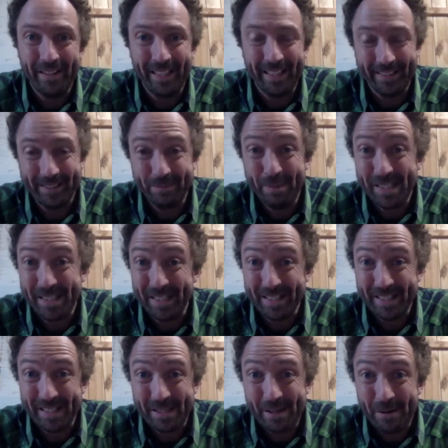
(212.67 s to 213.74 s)
especially at
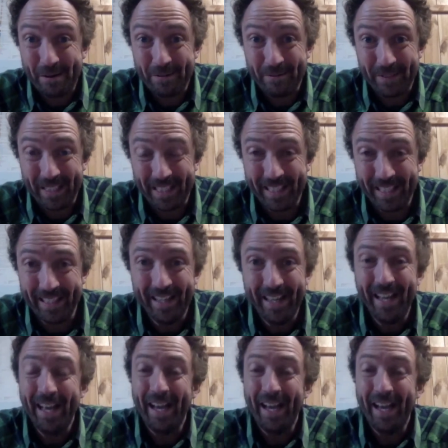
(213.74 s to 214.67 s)
the start of the year.